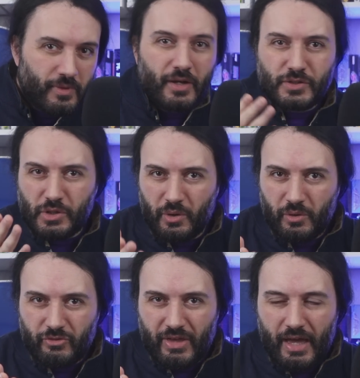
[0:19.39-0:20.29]
So
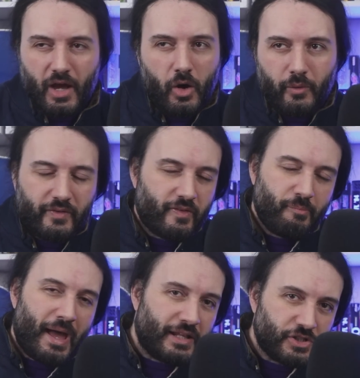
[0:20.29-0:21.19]
you say oh it's
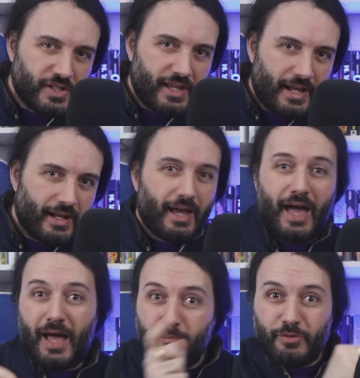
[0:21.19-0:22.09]
Spanish then,
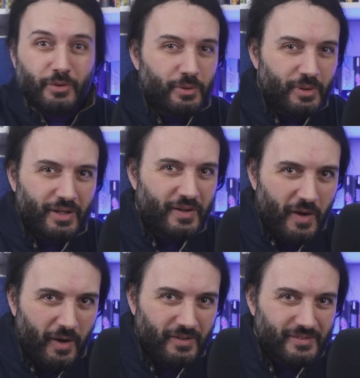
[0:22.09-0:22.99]
absolutely
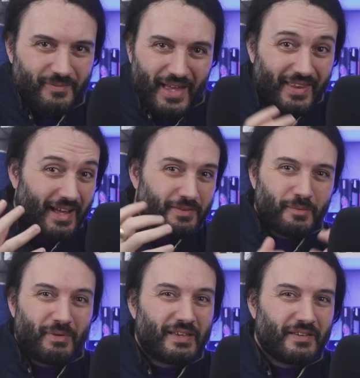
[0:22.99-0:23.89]
not and that's what
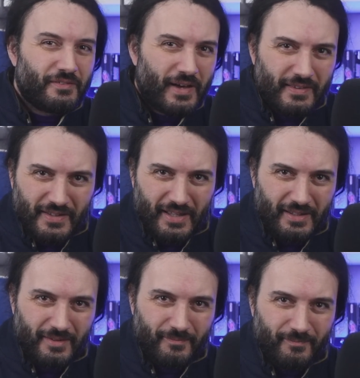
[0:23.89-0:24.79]
makes it
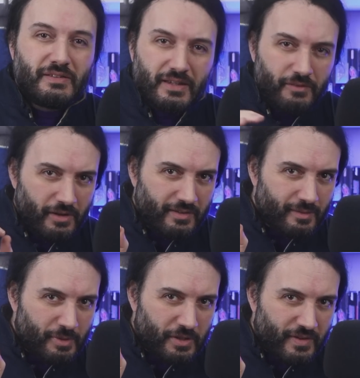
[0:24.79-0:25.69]
fascinating. To give you a little
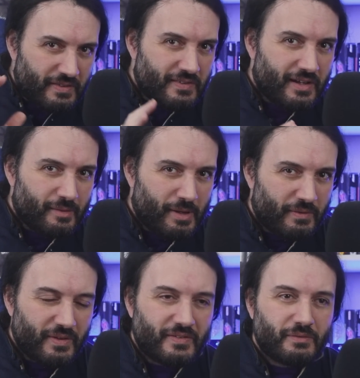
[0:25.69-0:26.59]
bit of insight
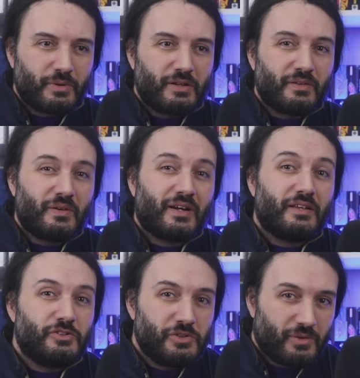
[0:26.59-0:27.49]
about this, we need to look at
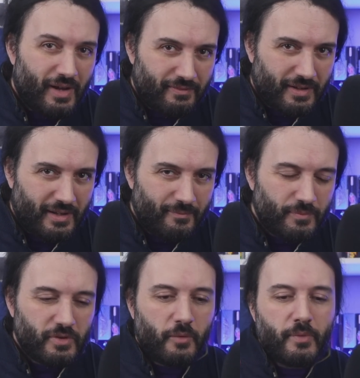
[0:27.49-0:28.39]
it geographically.
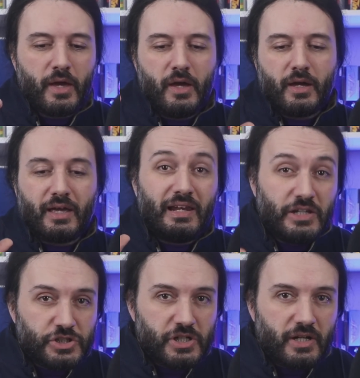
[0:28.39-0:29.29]
So,
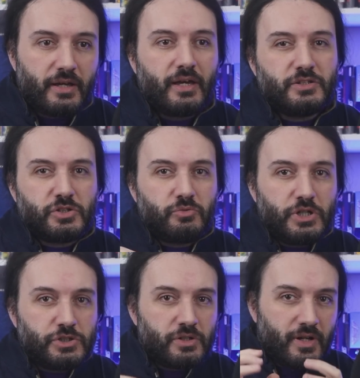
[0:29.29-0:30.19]
Galicia is a
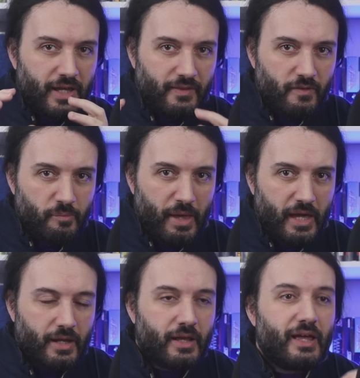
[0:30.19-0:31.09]
region in
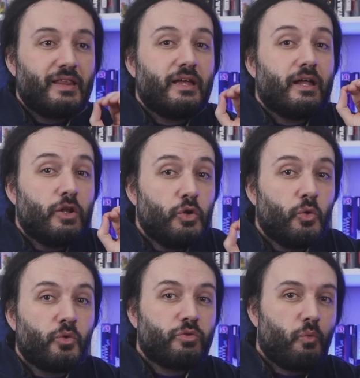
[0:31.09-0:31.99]
Spain in the
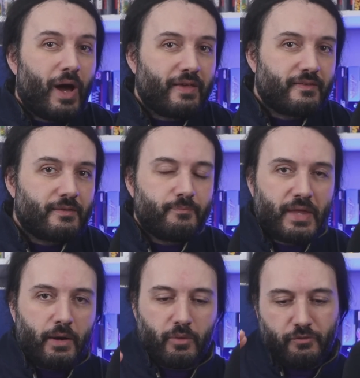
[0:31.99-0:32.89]
northwest.
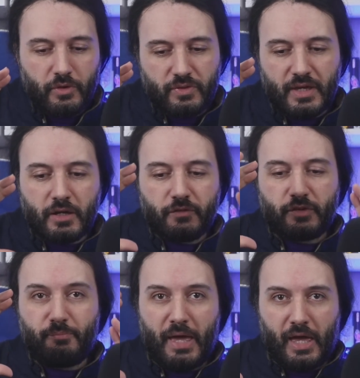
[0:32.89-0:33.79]
Now, if you think of
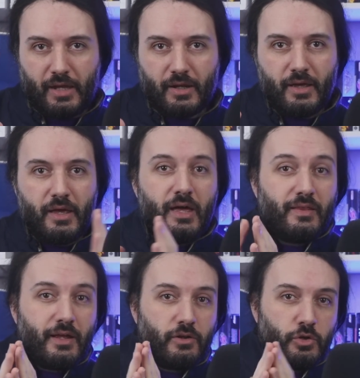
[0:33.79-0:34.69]
Spain,
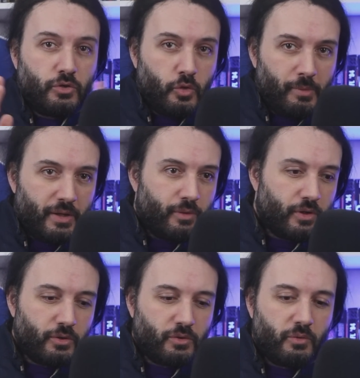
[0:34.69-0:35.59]
then you normally when you
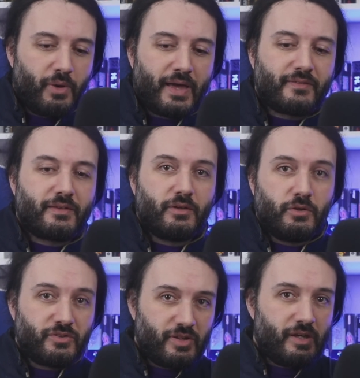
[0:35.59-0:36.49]
go to the west
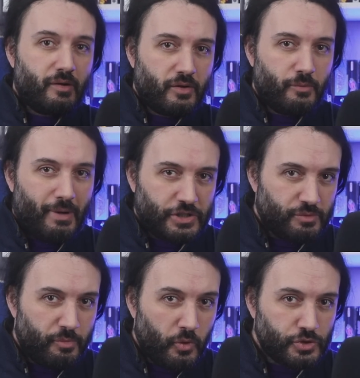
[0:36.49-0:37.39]
you see you imagine
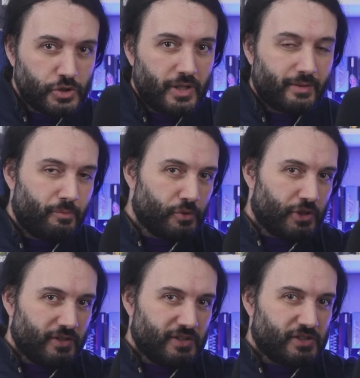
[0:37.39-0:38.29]
portugal and
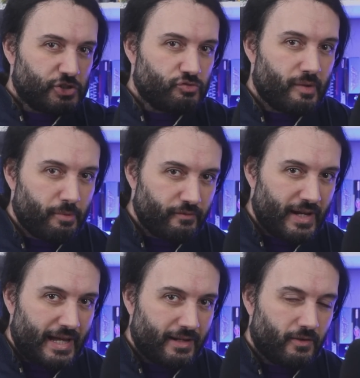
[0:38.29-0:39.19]
portugal is this strip of
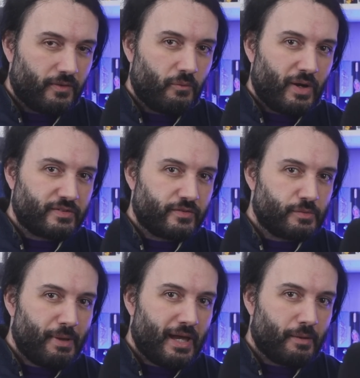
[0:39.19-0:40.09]
land on the west of
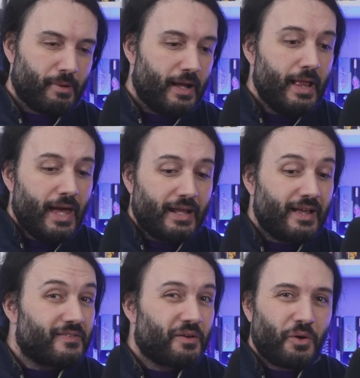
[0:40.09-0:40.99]
spain but it
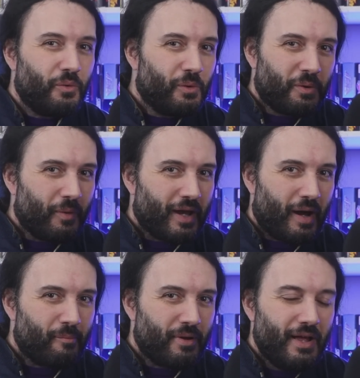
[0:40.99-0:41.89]
doesn't go all the way
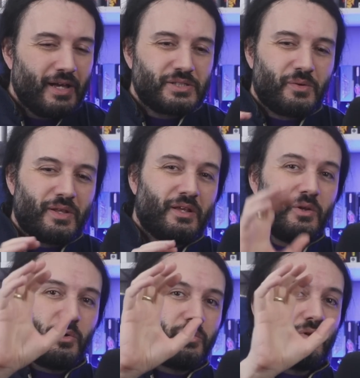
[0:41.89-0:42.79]
up so in the
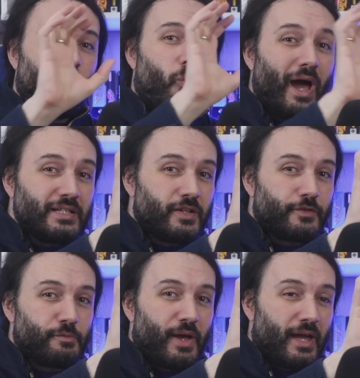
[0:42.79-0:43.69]
northwest of
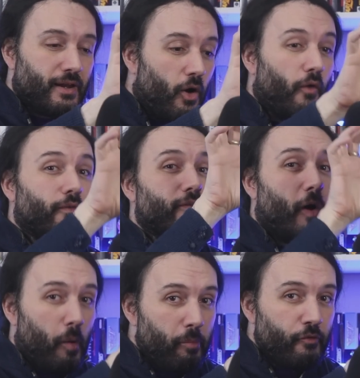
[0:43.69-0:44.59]
spain on
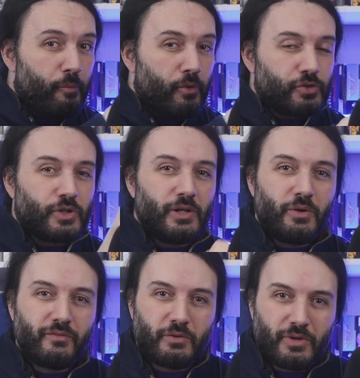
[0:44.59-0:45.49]
top of portugal you
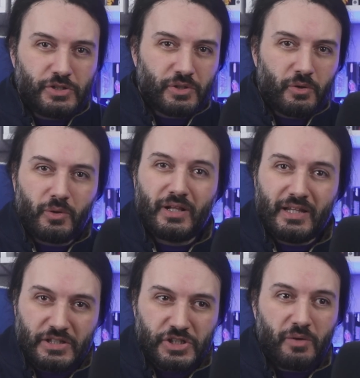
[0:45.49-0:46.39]
have the region called
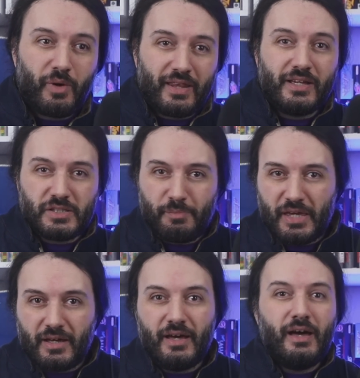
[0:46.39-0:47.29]
galicia where they
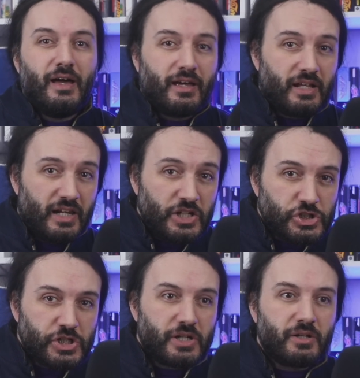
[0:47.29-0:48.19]
speak
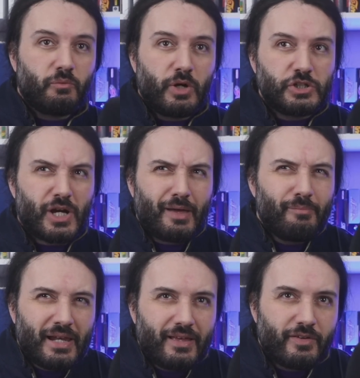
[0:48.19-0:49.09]
galician which i
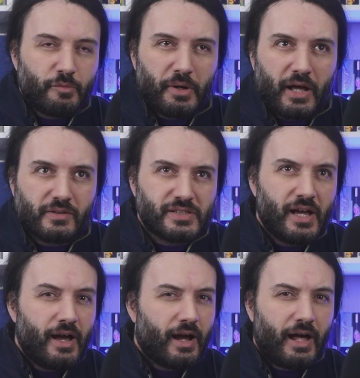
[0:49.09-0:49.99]
believe is pronounced
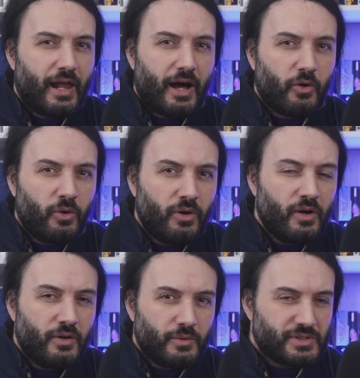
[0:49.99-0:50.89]
galago
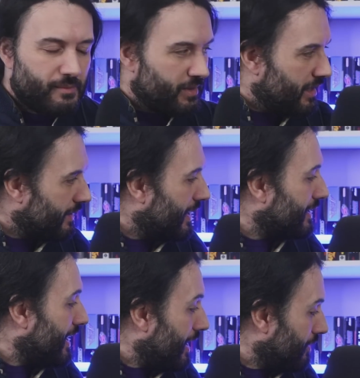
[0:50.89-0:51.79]
or something like
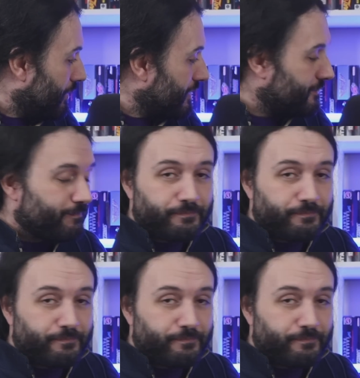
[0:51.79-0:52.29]
that anyways